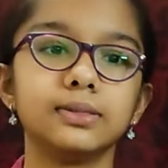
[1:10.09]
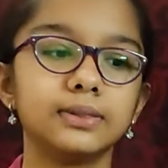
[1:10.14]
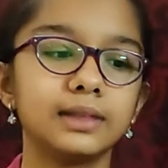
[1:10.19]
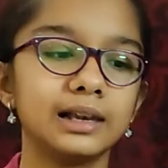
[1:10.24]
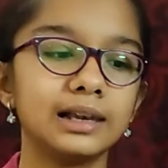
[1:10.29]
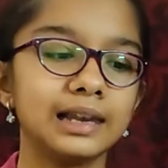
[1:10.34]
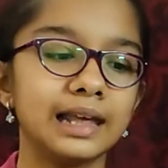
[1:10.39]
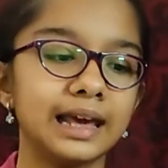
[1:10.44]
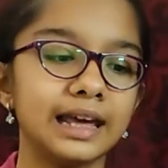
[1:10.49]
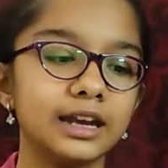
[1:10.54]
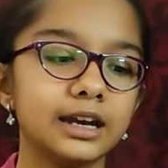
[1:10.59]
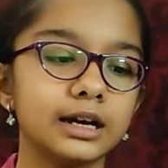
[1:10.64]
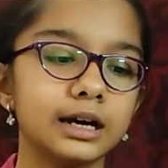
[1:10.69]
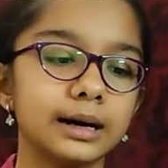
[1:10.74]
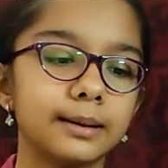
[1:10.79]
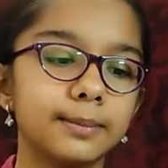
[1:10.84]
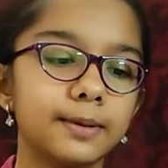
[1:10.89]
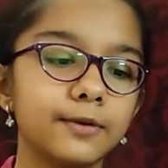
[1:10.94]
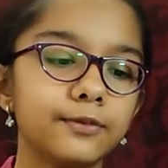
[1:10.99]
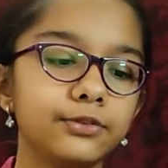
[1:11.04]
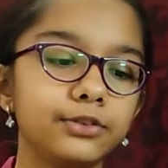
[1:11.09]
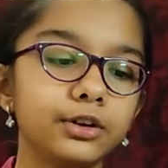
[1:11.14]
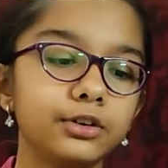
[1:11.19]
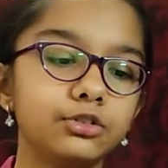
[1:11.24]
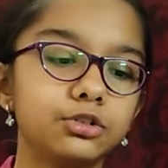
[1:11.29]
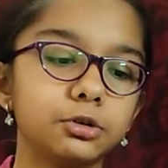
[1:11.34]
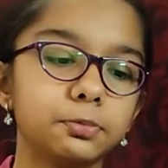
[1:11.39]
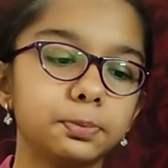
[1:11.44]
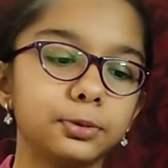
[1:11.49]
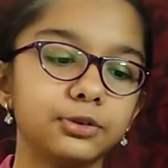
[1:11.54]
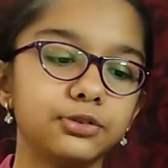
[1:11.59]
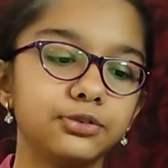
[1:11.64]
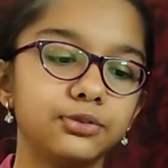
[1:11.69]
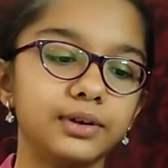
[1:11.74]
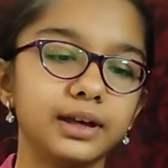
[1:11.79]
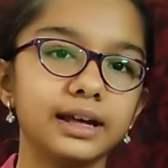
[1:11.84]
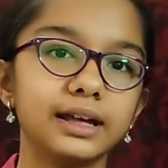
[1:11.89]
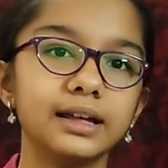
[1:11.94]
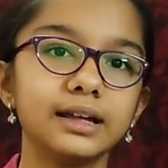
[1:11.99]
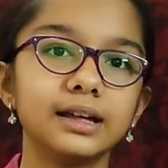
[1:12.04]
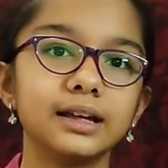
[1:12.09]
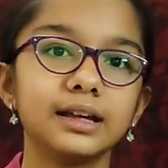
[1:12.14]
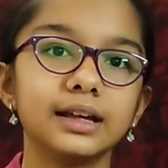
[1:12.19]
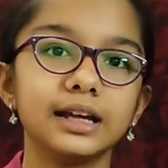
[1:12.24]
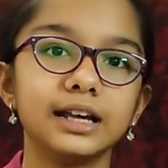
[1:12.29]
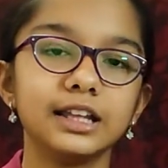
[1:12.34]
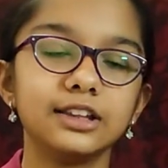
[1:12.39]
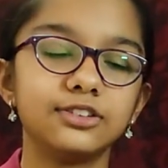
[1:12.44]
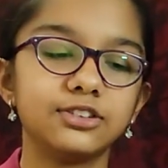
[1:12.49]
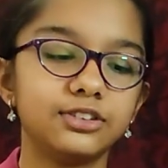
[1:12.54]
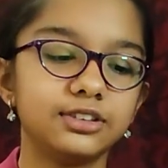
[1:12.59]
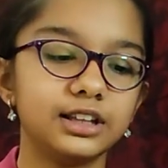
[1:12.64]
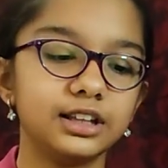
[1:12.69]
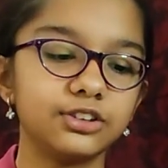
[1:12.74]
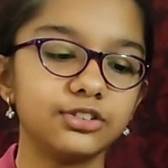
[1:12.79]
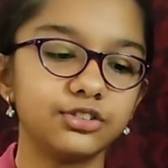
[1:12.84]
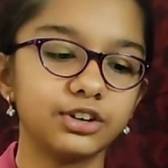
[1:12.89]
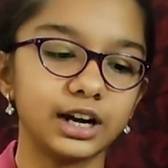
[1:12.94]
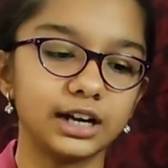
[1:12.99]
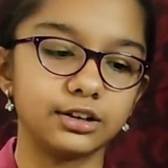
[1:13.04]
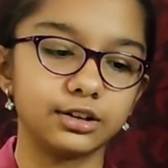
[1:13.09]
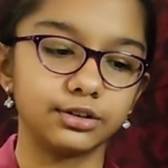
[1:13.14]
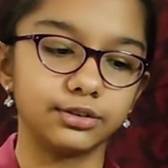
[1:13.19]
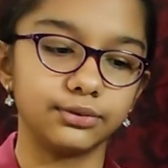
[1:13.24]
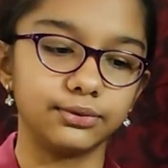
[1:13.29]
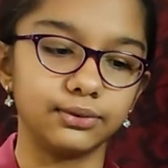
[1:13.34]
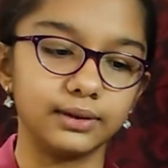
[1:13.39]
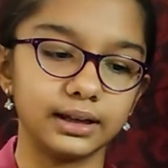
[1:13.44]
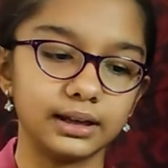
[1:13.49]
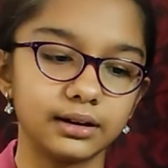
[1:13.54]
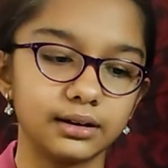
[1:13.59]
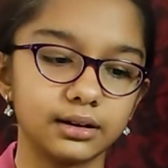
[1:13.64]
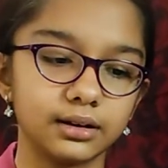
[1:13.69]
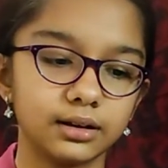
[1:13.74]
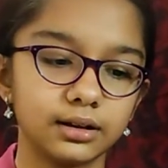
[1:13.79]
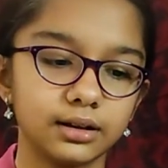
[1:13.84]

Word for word: The layer above the troposphere is the stratosphere.